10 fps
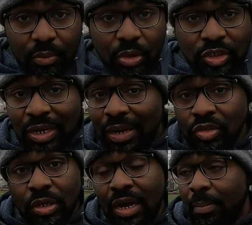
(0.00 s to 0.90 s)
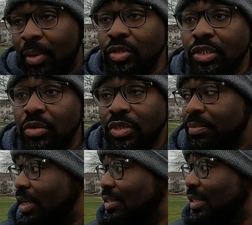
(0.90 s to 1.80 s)
Which allows you to kind of punch in on
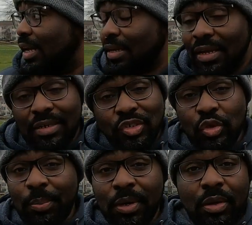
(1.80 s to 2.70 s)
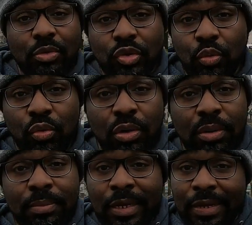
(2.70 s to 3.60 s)
some things and not get super close to
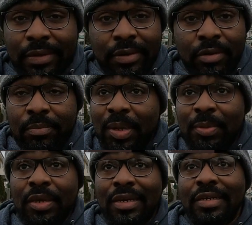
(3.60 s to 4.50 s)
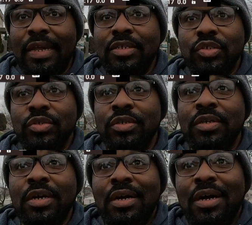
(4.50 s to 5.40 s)
them and, you know, maybe
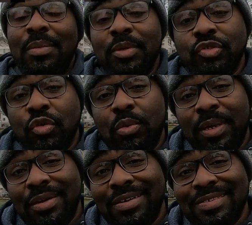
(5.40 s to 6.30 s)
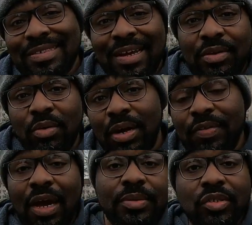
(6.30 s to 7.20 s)
endanger your drone, because now you don't
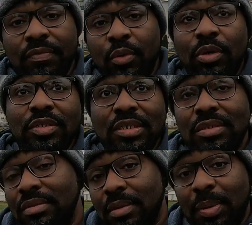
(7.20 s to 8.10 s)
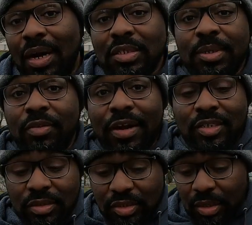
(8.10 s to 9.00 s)
have the obstacle avoidance and could possibly
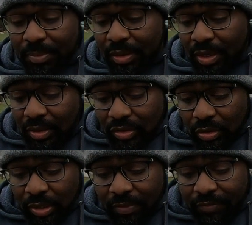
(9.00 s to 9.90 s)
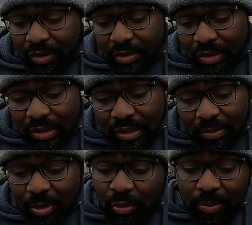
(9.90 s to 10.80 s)
crash into something. So what I've done,
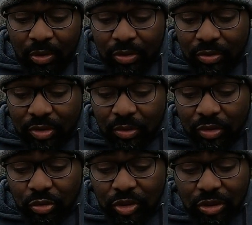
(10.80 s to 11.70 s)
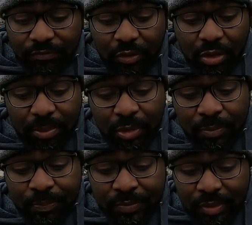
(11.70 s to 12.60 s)
or what I'm going to do, is I'm going to switch into photo
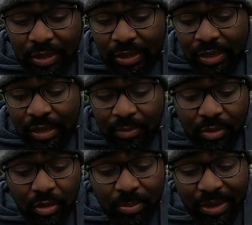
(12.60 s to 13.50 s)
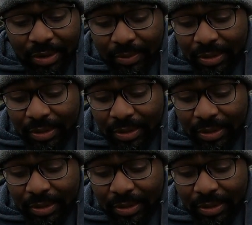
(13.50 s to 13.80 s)
mode, and I'm going to go back.